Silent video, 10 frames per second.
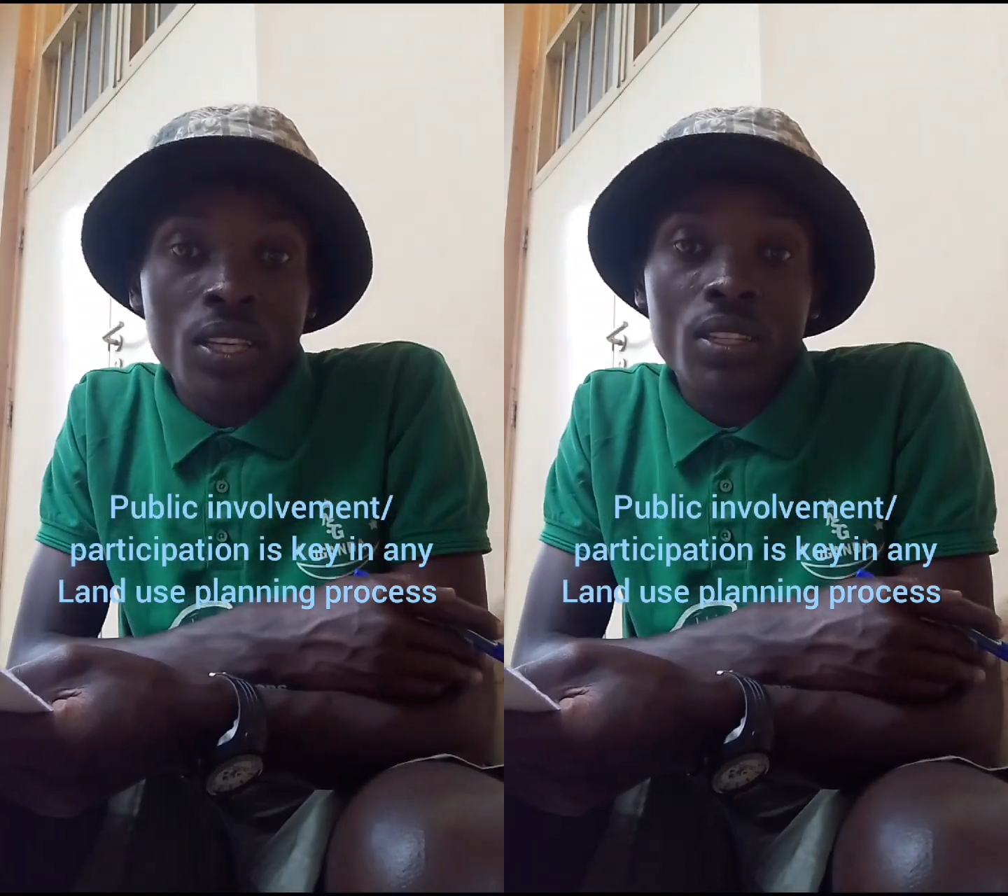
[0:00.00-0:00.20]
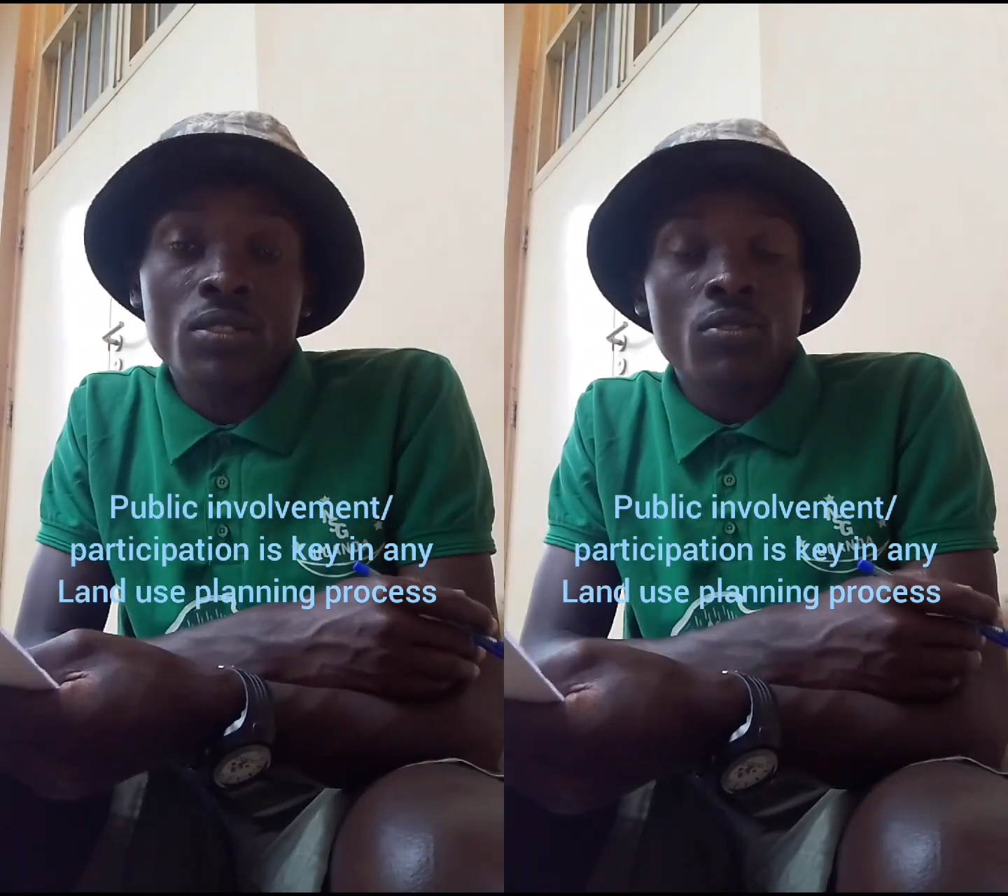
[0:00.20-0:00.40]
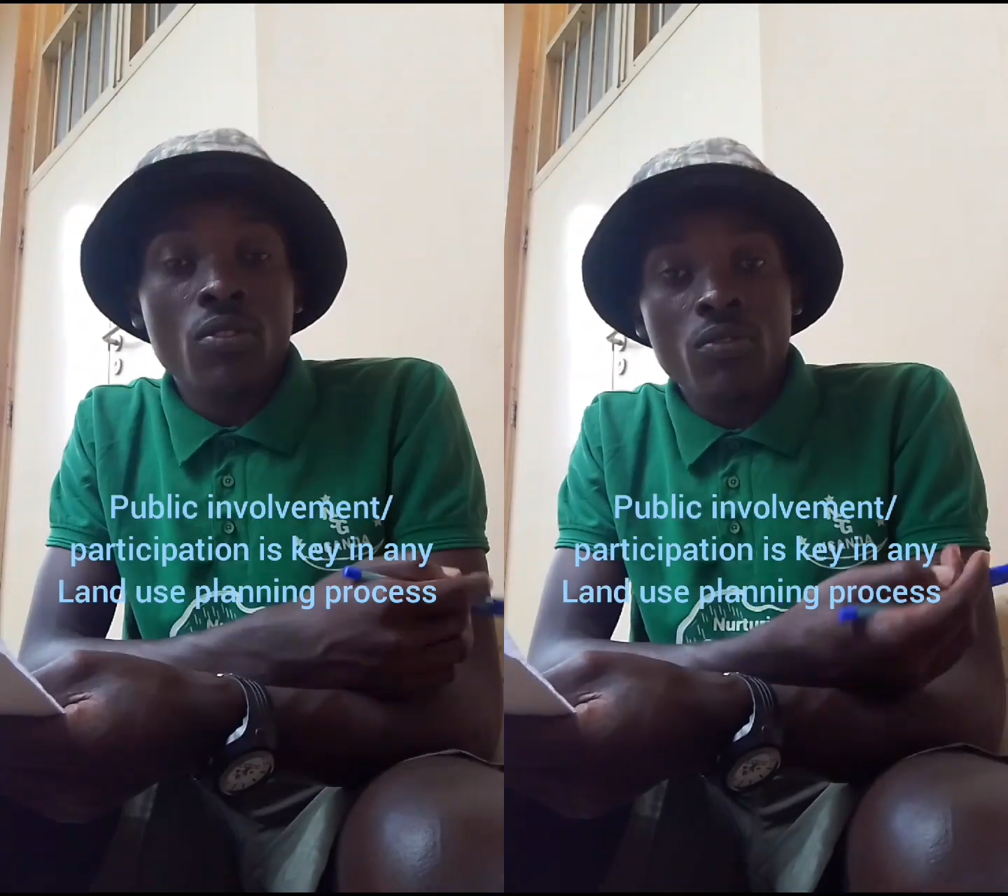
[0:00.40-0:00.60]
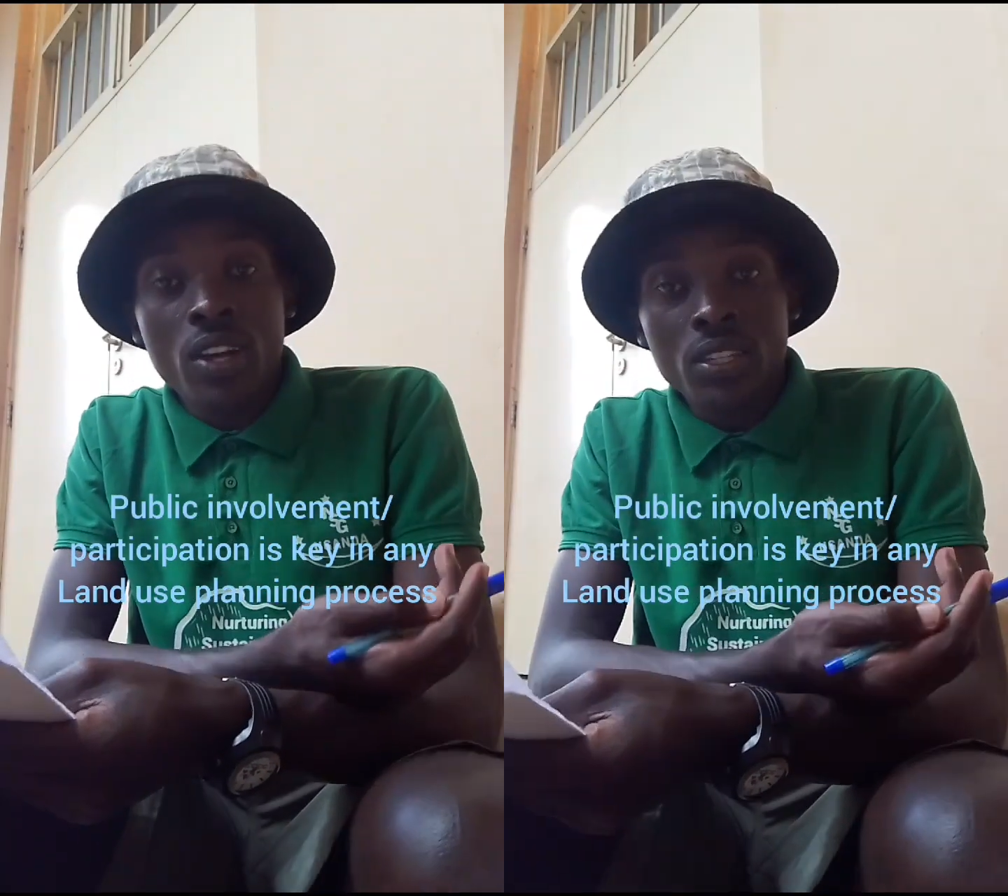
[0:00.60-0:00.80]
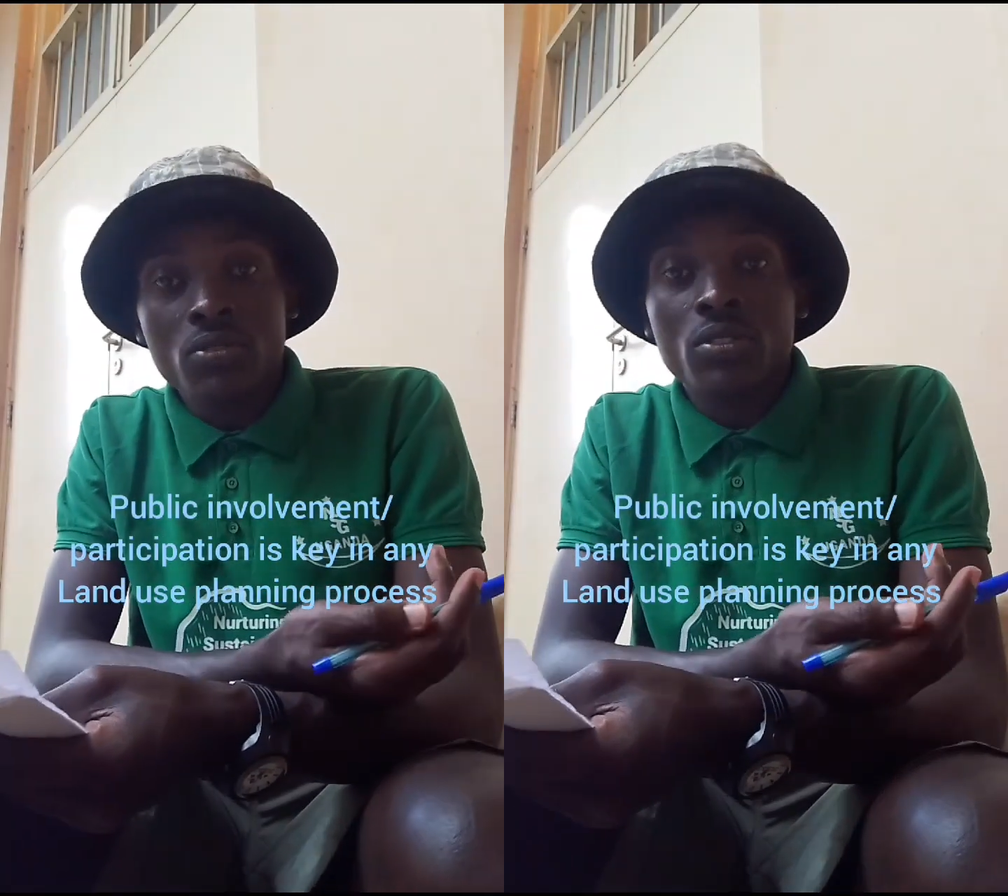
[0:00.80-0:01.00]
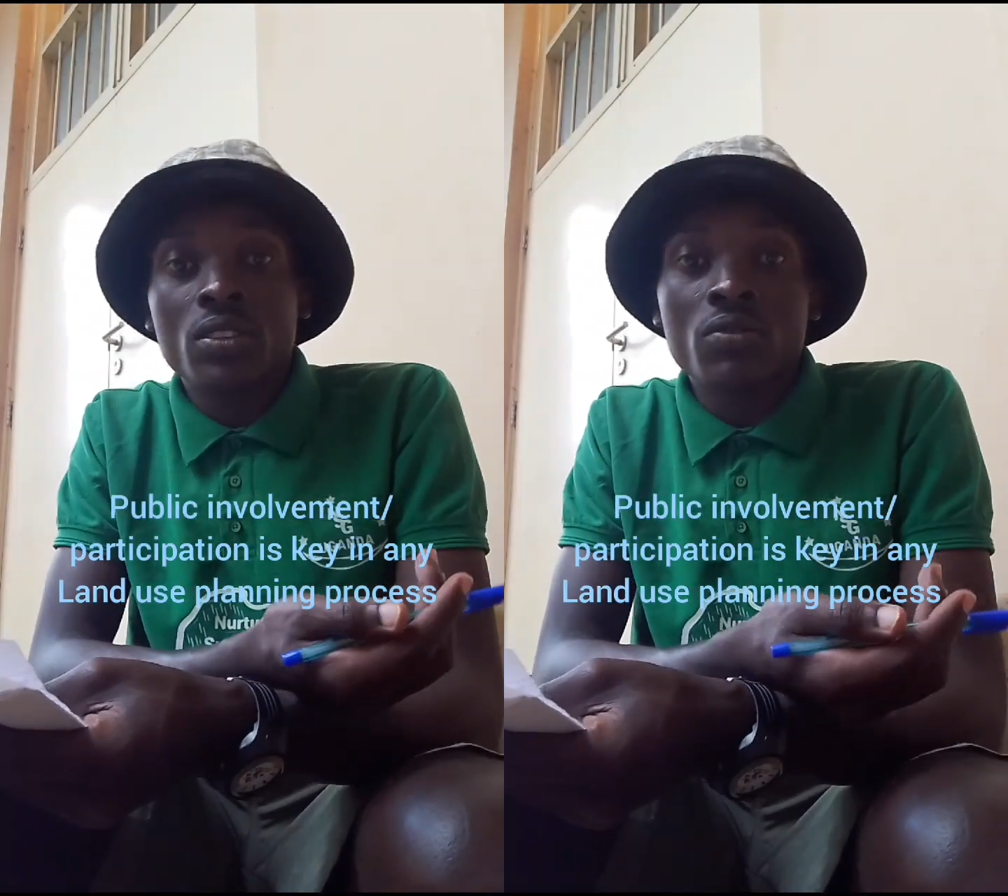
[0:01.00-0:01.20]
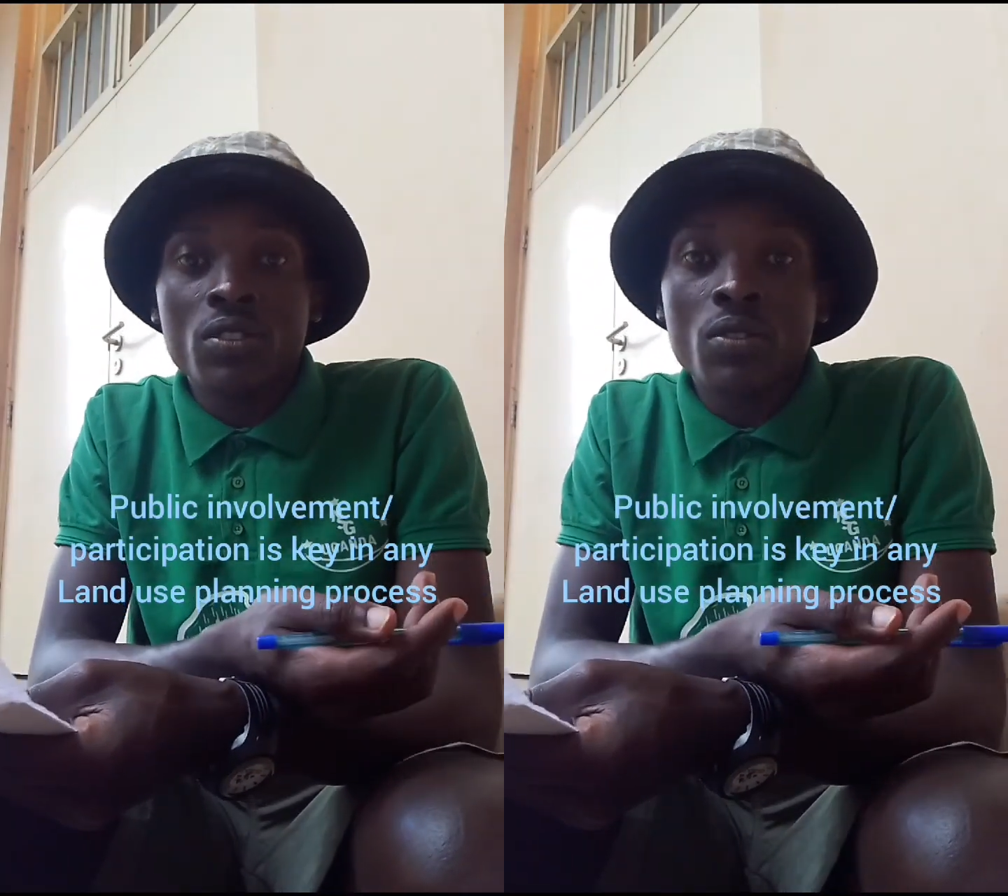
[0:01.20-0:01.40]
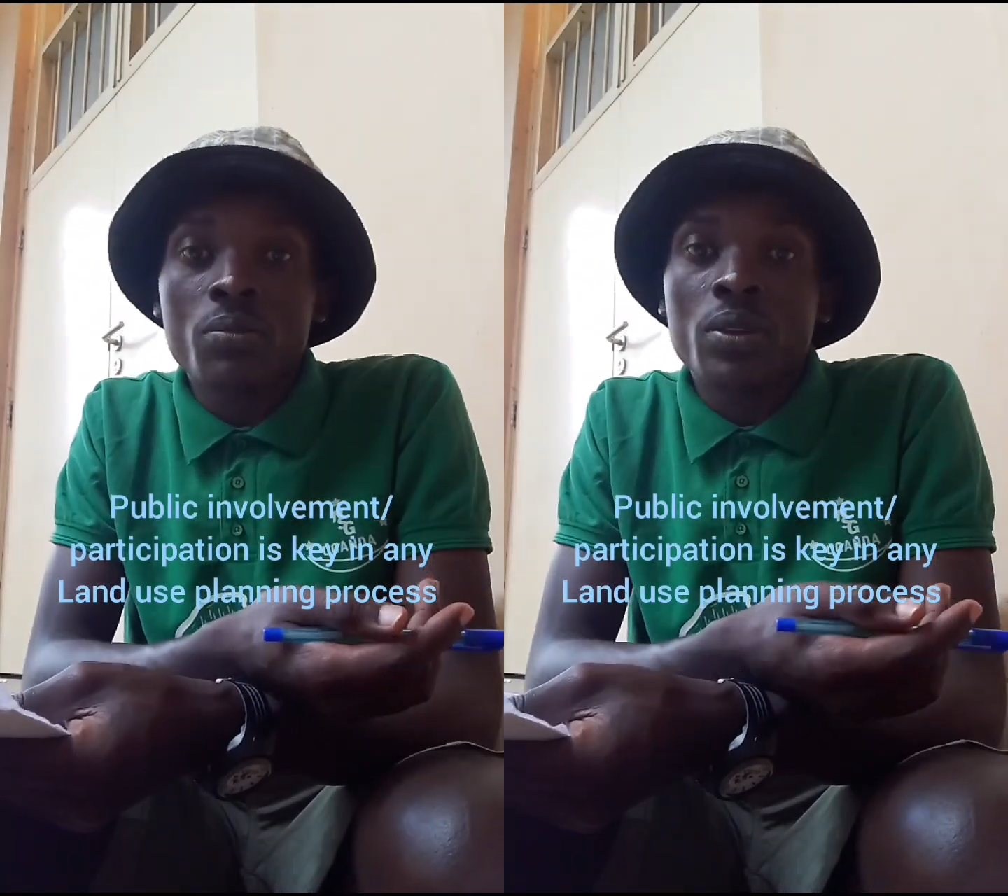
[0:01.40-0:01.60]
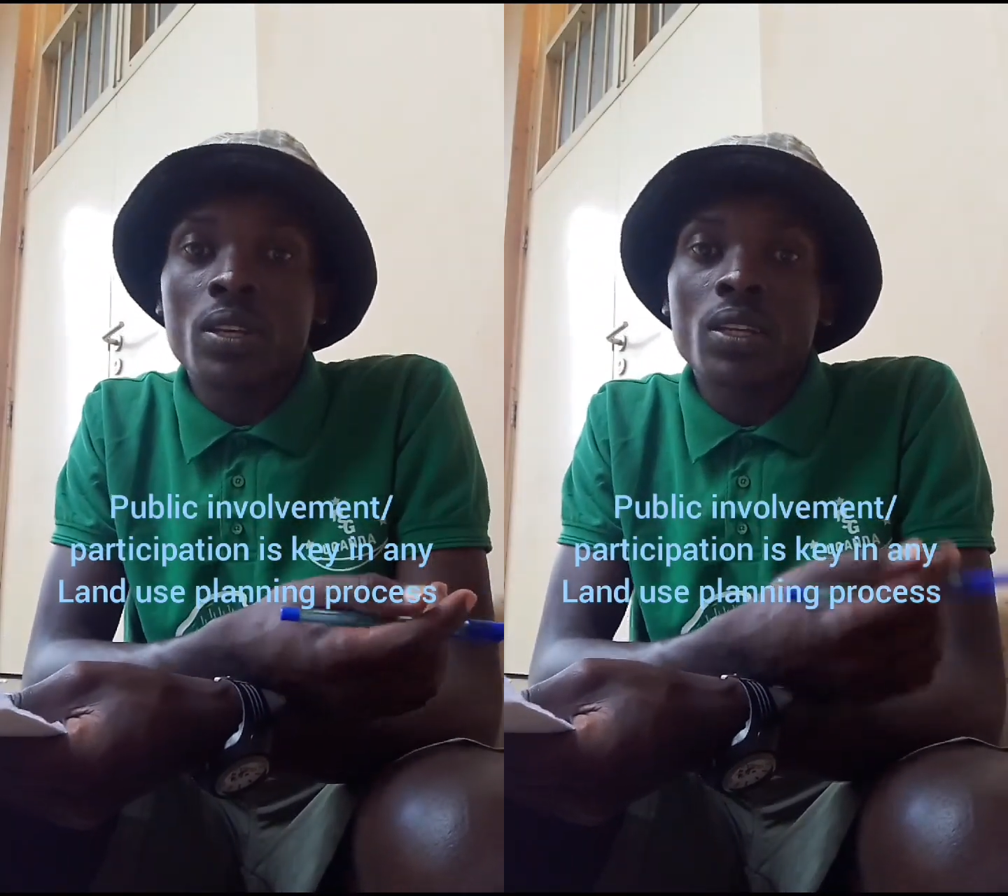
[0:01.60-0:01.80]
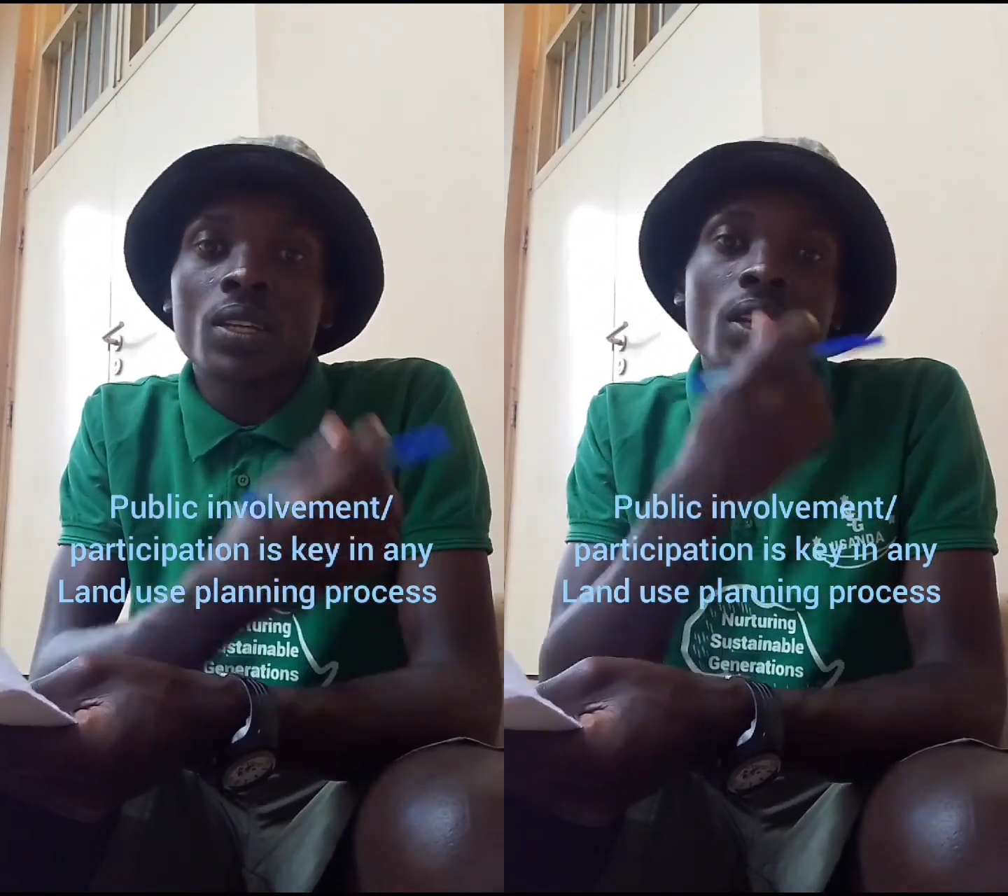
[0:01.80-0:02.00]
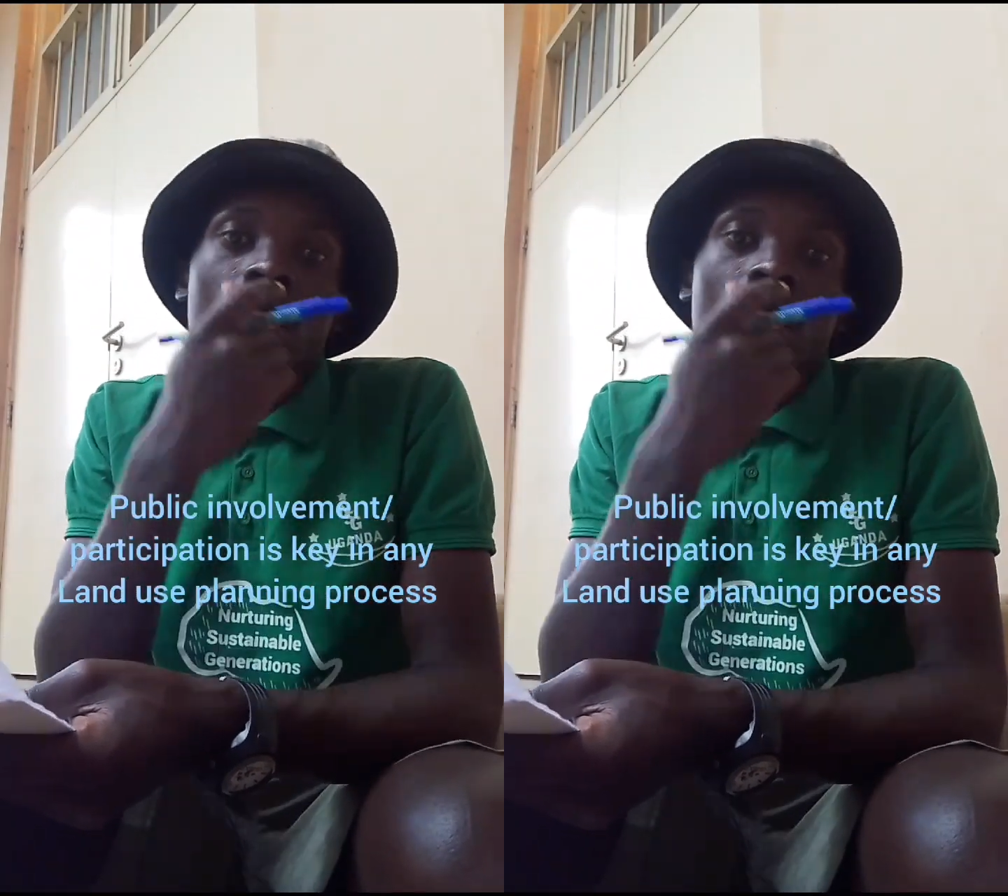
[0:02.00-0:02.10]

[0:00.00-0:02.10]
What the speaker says: is so vital in developing